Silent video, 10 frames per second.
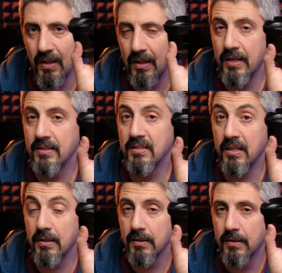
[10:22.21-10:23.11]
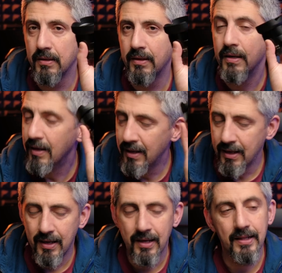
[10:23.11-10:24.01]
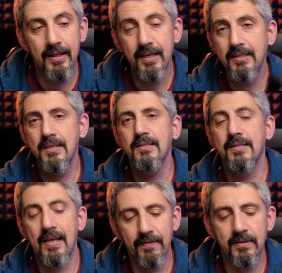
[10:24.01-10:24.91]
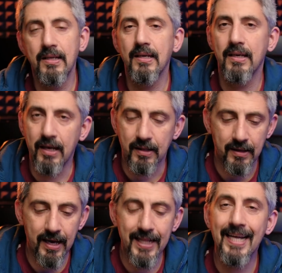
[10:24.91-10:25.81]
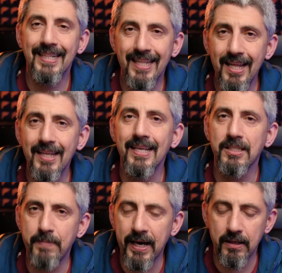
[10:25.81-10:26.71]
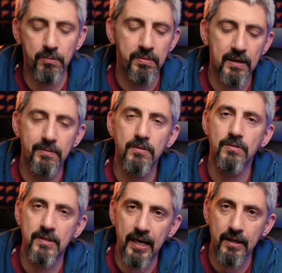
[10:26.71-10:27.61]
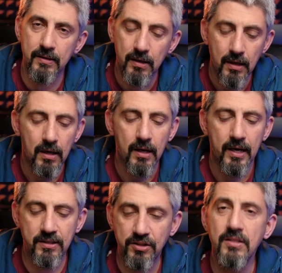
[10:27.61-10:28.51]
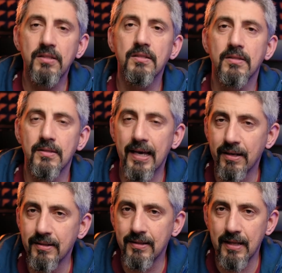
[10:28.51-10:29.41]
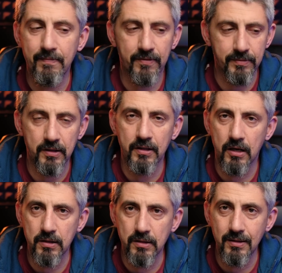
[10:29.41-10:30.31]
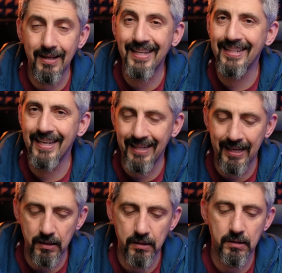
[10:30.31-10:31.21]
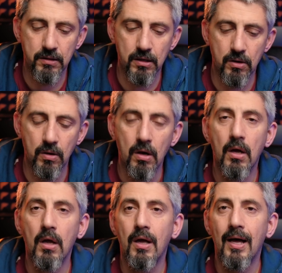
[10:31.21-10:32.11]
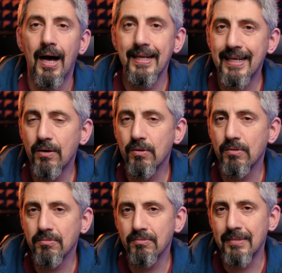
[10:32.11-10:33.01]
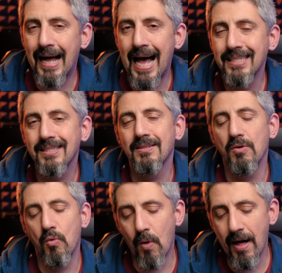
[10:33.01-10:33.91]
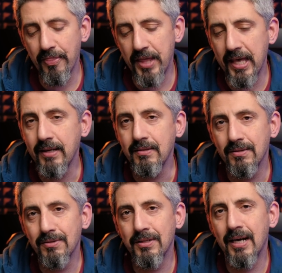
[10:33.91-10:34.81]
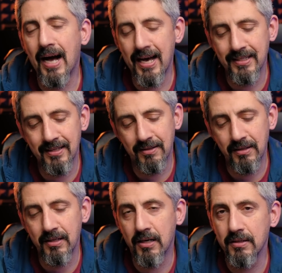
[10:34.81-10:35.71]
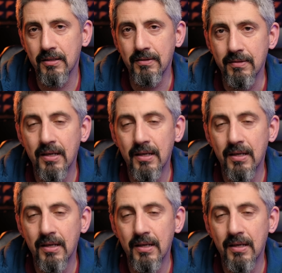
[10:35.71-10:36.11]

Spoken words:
This is it. This is definitely it. And I didn't expect to be able to say it. It's just the second attempt from TTArtisan and they nailed it. So I now ask one thing to the guys at TTArtisan.